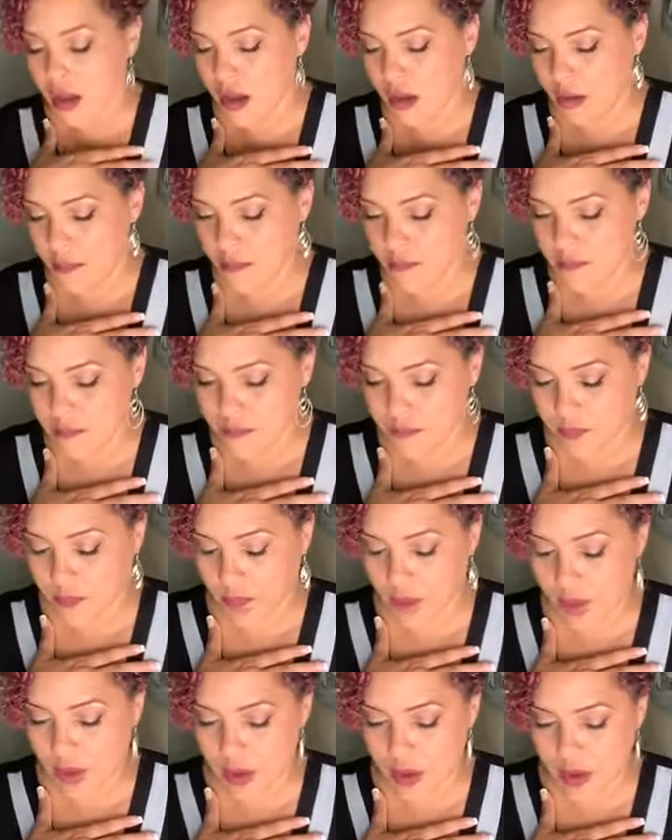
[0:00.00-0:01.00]
um,
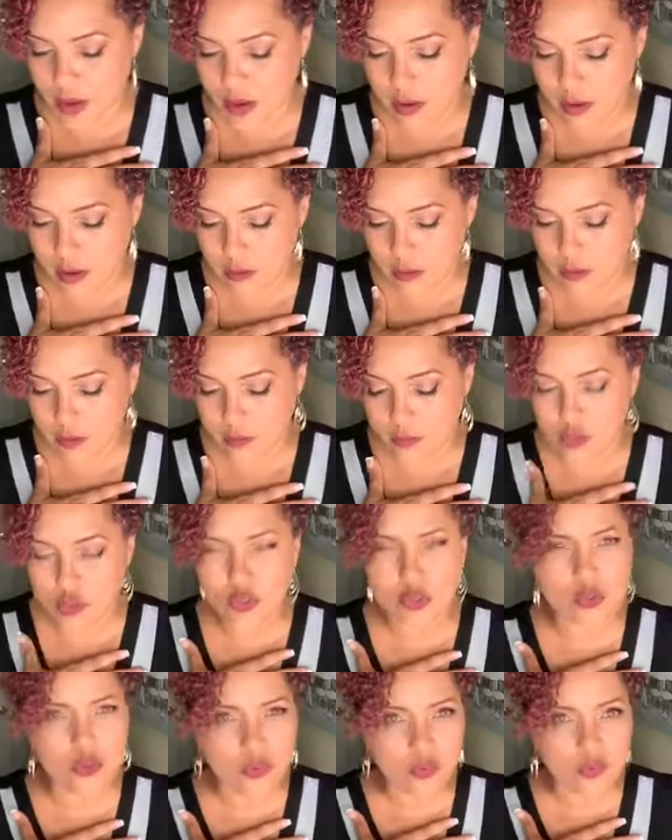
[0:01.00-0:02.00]
um,
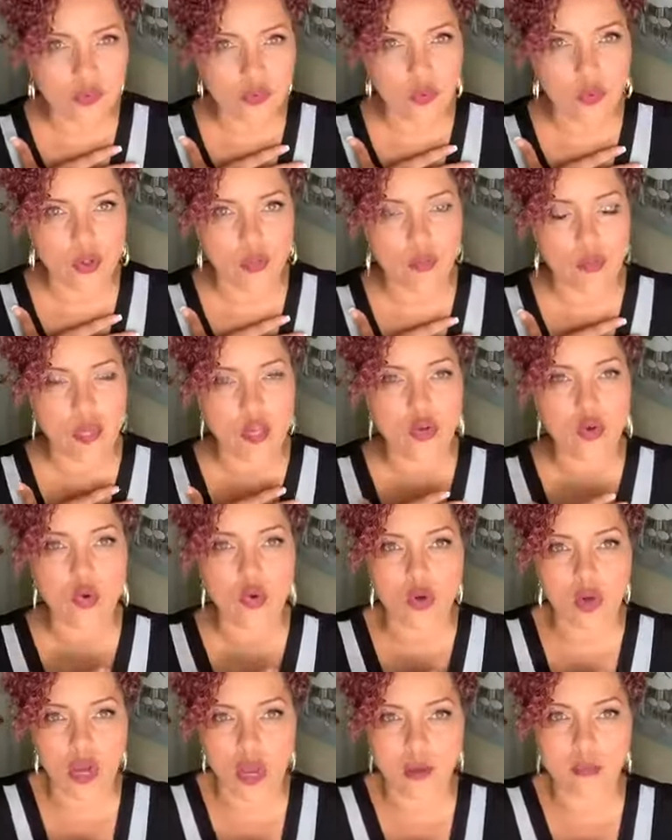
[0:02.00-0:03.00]
truthful with me, who
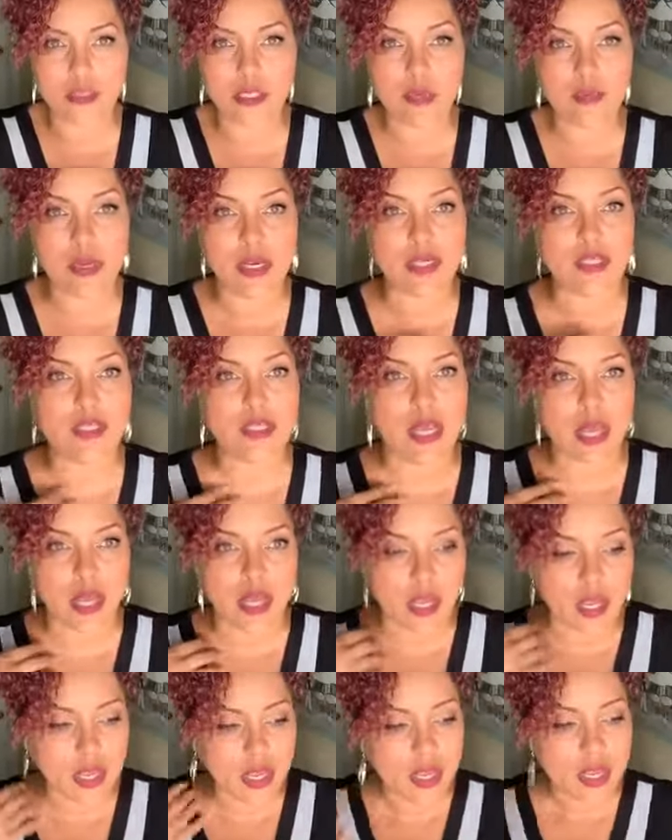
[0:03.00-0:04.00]
will come to me and
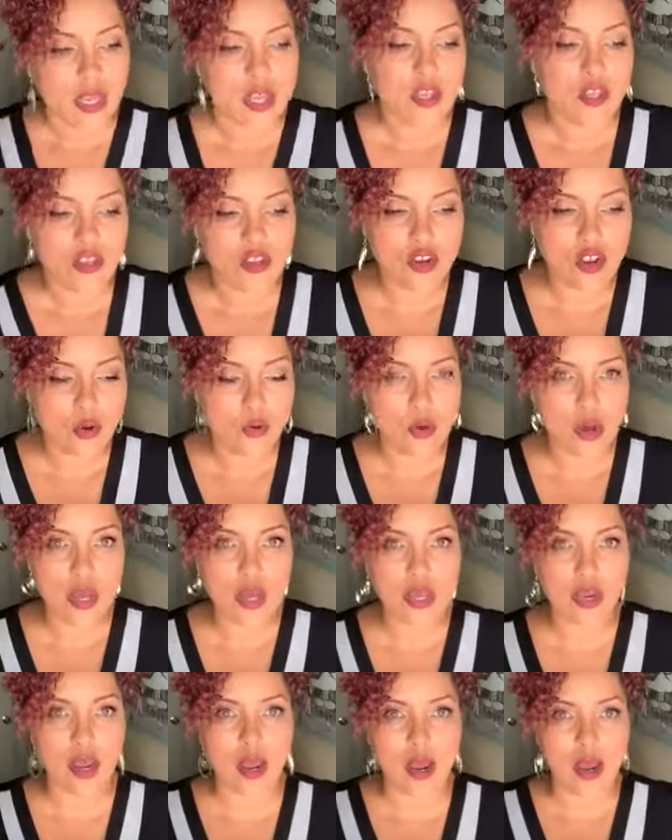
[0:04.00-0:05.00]
say, you know
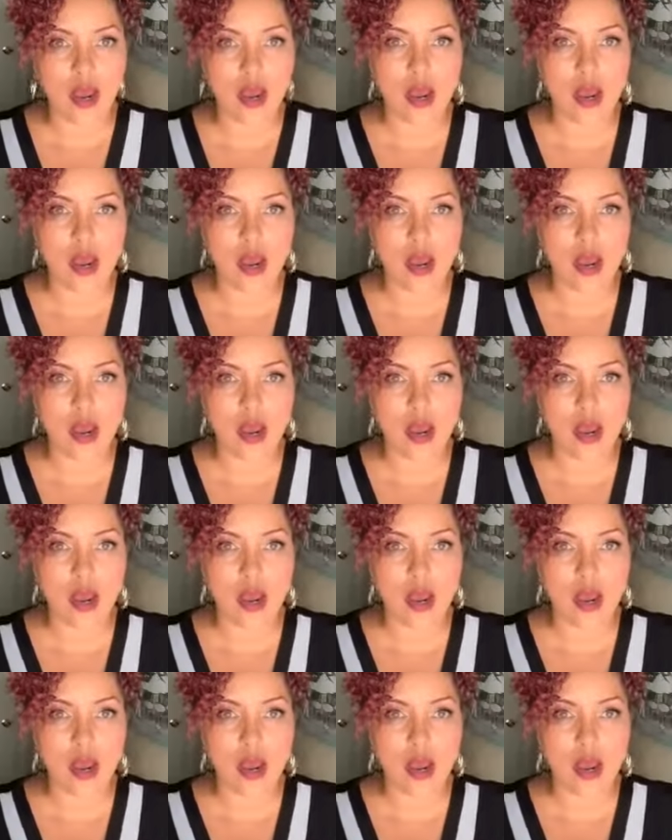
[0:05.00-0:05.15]
what?